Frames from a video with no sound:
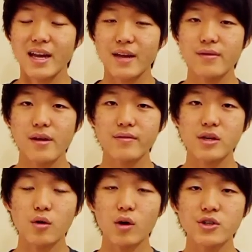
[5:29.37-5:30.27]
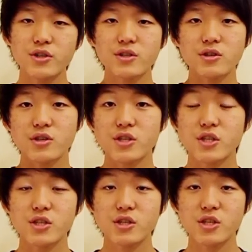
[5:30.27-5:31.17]
If you have any questions or
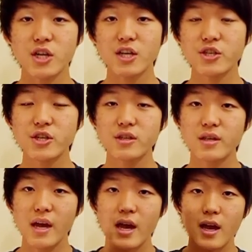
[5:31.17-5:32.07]
just suggestions,